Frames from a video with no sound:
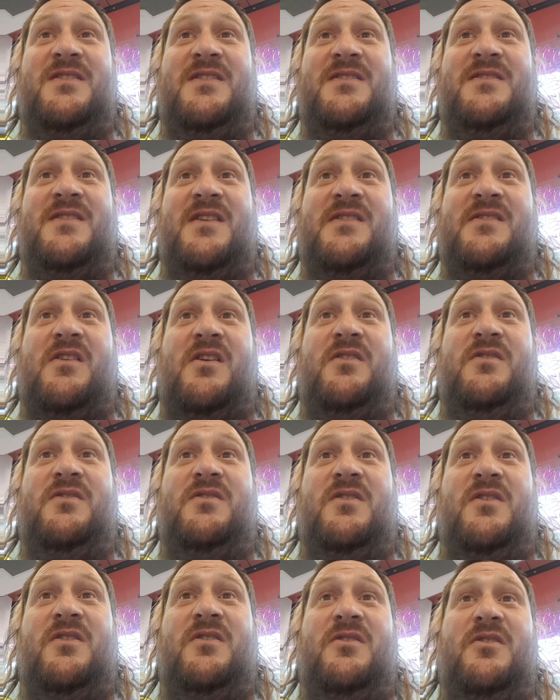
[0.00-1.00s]
these days. I
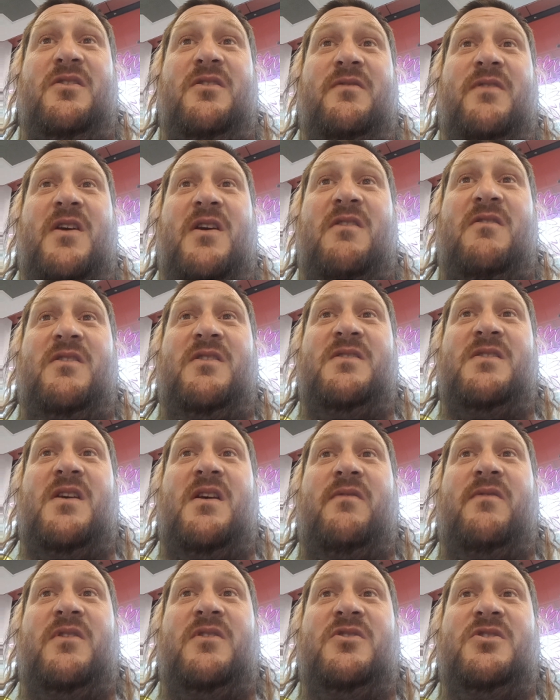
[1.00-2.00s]
don't know if Harry's
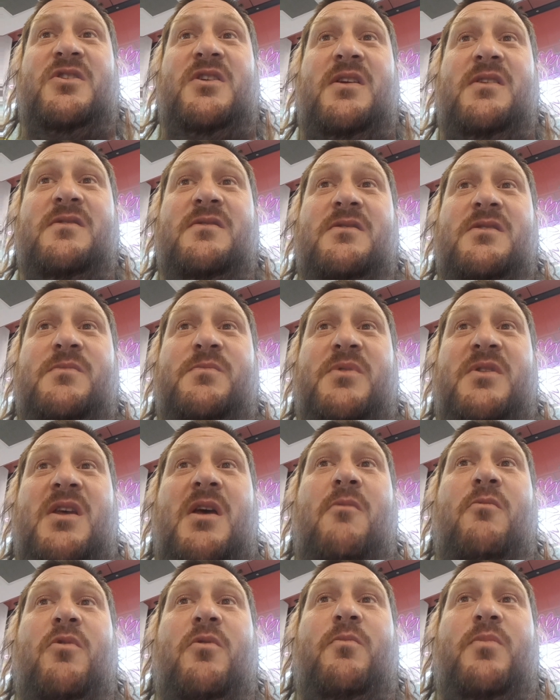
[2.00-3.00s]
having Cheezels, but
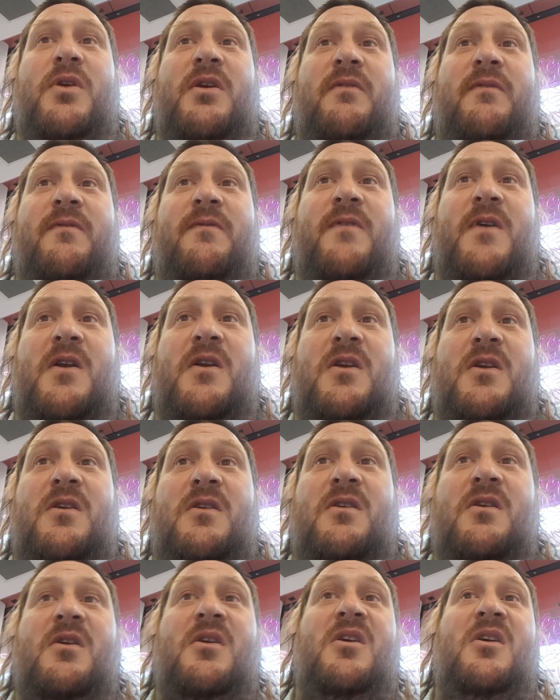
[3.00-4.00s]
that would be a funny
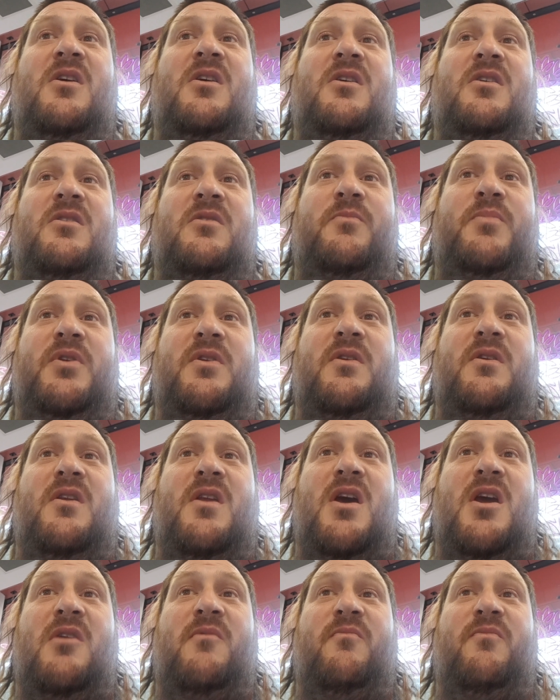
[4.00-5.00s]
bit of
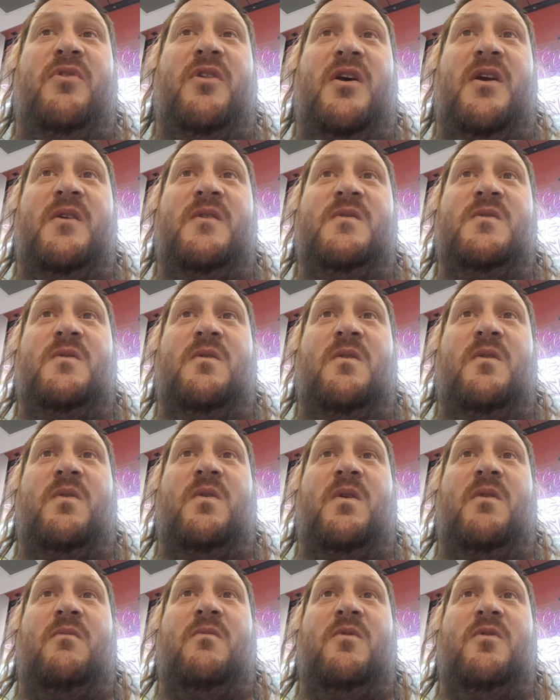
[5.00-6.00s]
nameplay sort of
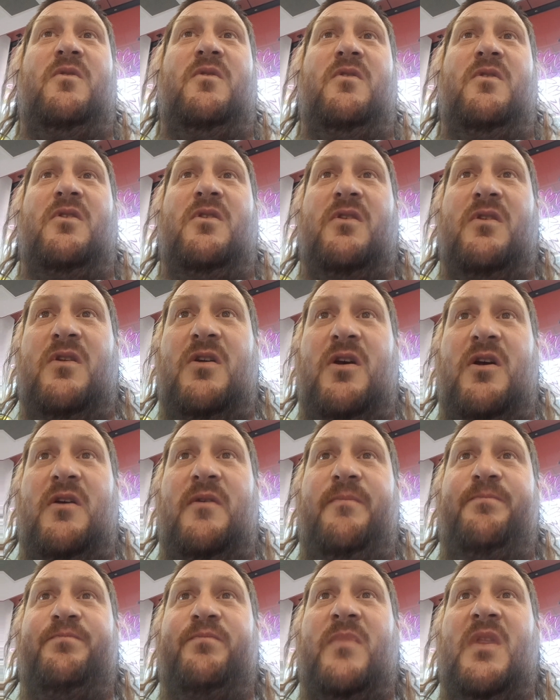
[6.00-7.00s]
thing, wouldn't it?
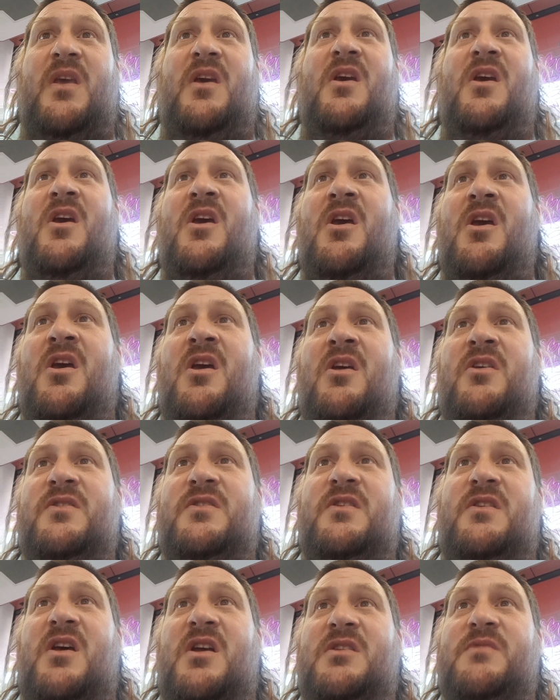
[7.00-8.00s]

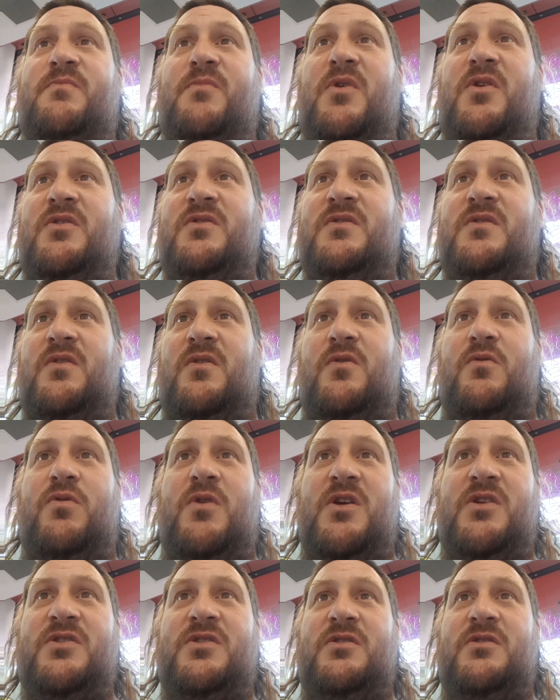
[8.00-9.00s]
So that's most of the
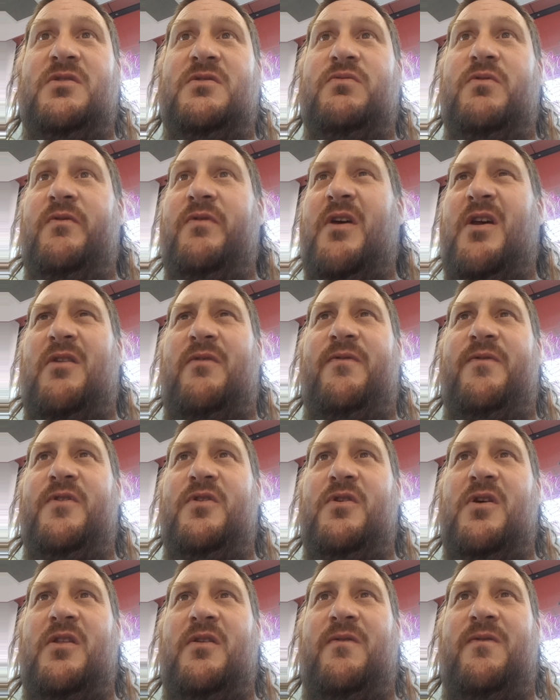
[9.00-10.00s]
questions. We've had a
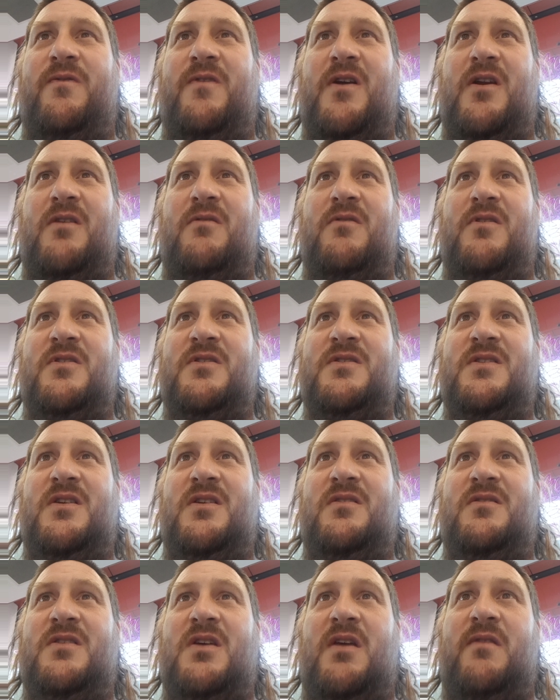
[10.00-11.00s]
few other funny ones here.
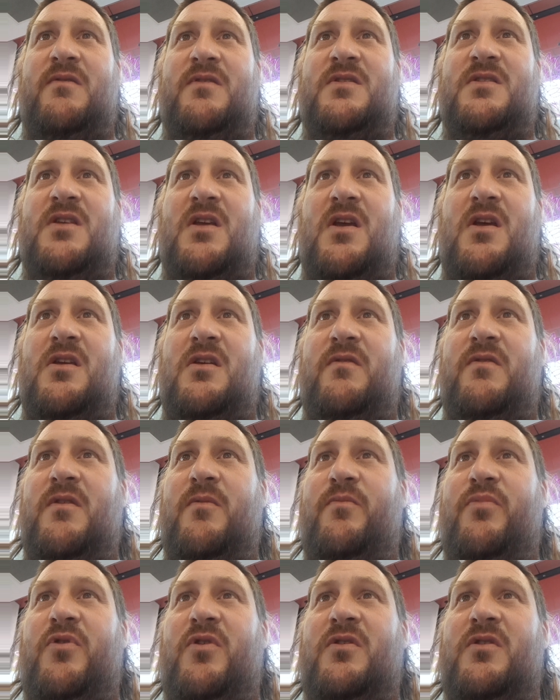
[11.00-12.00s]
David say if the
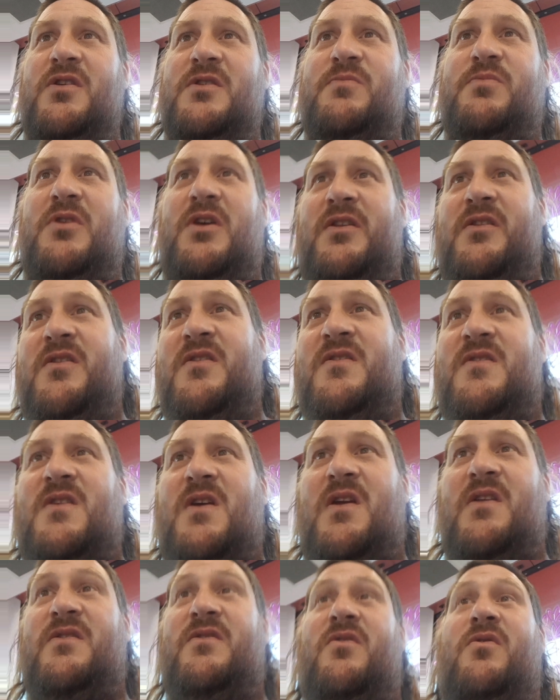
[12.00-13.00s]
Broncos played the
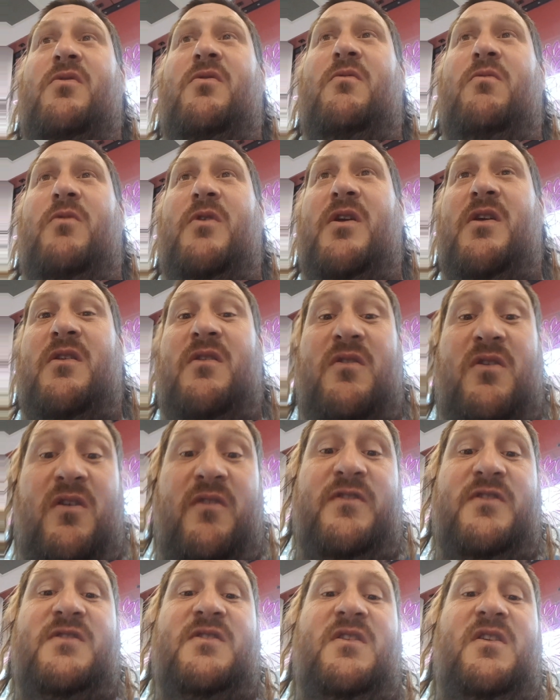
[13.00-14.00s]
Saints, who'd win?
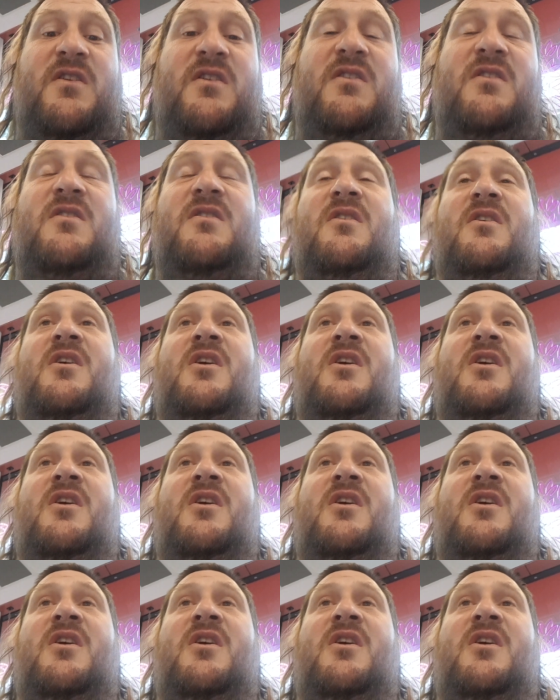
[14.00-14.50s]
Obviously,